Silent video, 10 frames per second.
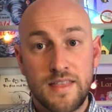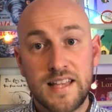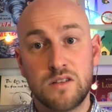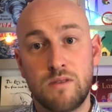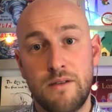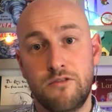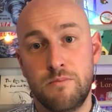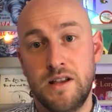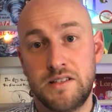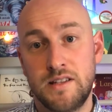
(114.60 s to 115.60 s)
That's a wrap
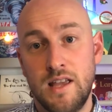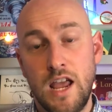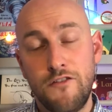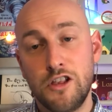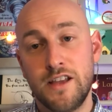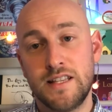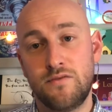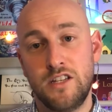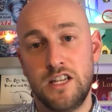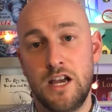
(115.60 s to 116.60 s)
from us. If you like this
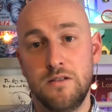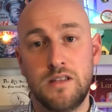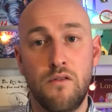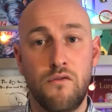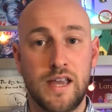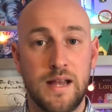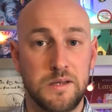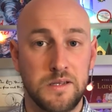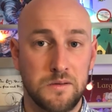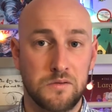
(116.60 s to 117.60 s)
video, don't forget
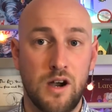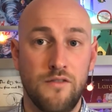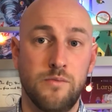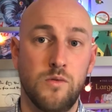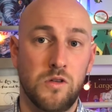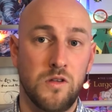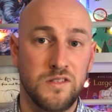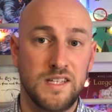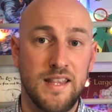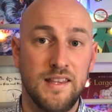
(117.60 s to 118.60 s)
to subscribe for more
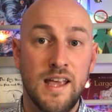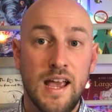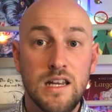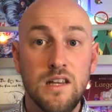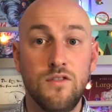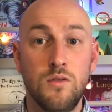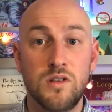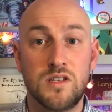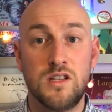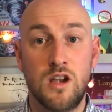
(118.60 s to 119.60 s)
content. And if you
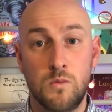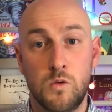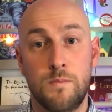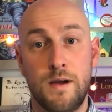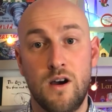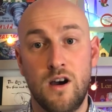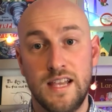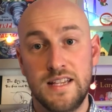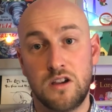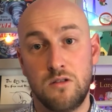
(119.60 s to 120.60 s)
want to know more about our
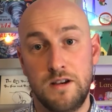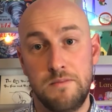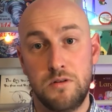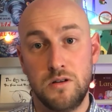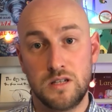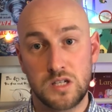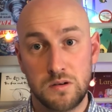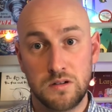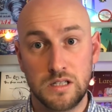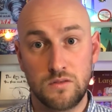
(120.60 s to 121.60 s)
Let's Go Read book
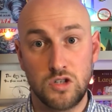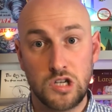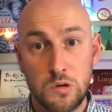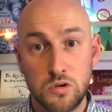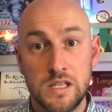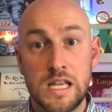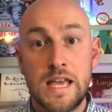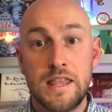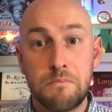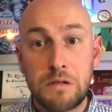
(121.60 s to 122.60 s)
subscriptions for children, then